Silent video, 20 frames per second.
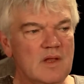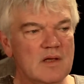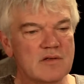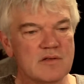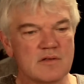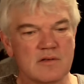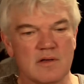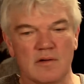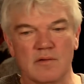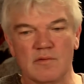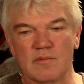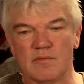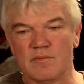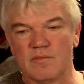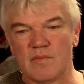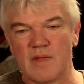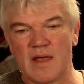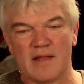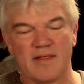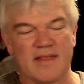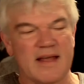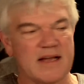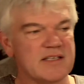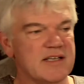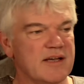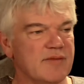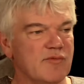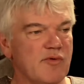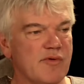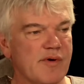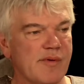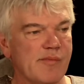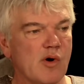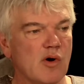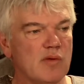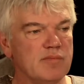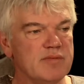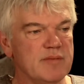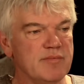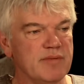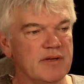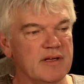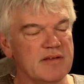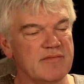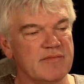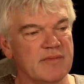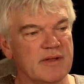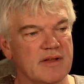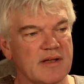So at that time we were more people even in